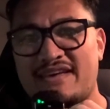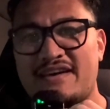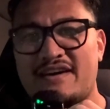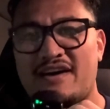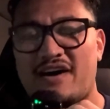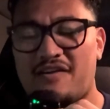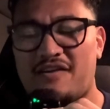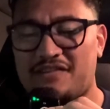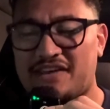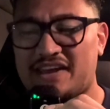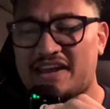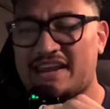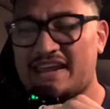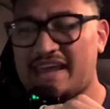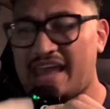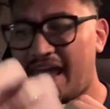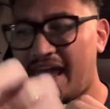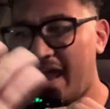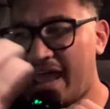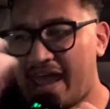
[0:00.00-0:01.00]
of getting
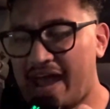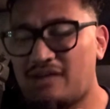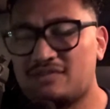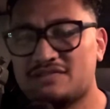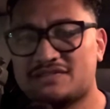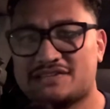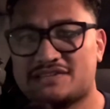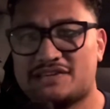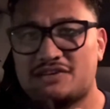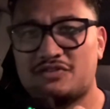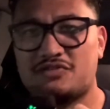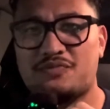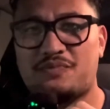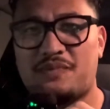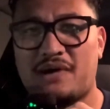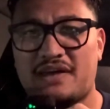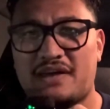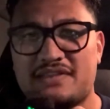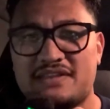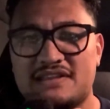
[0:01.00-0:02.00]
outskilled
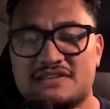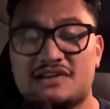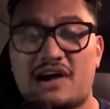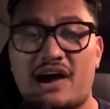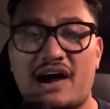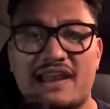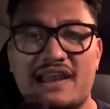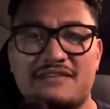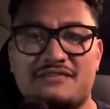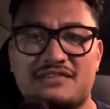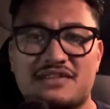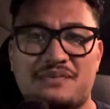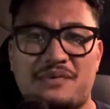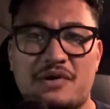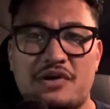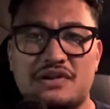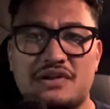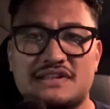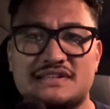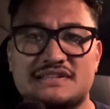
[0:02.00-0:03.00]
by these high-level
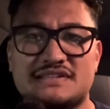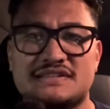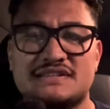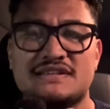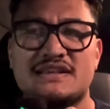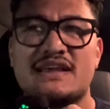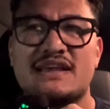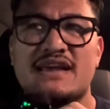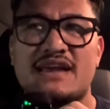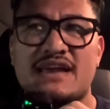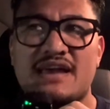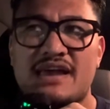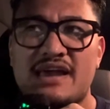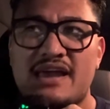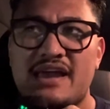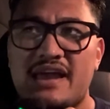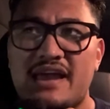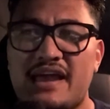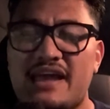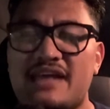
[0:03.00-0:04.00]
opponents
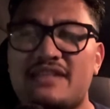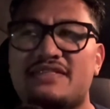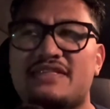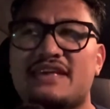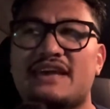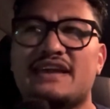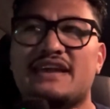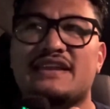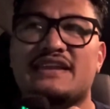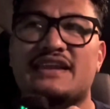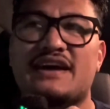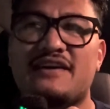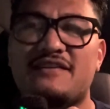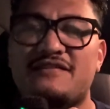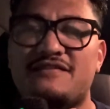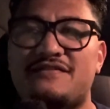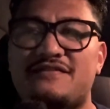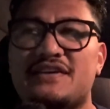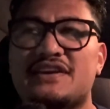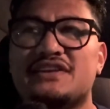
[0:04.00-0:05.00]
and then
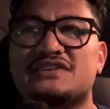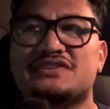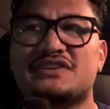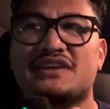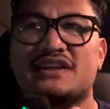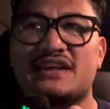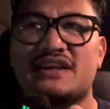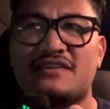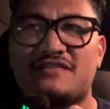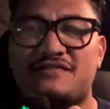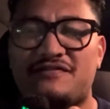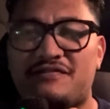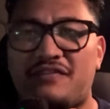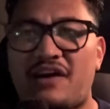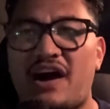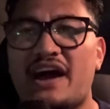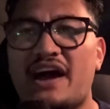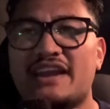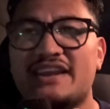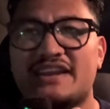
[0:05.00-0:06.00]
eventually
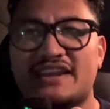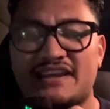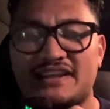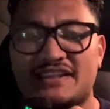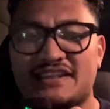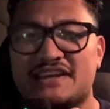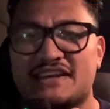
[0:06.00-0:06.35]
finding their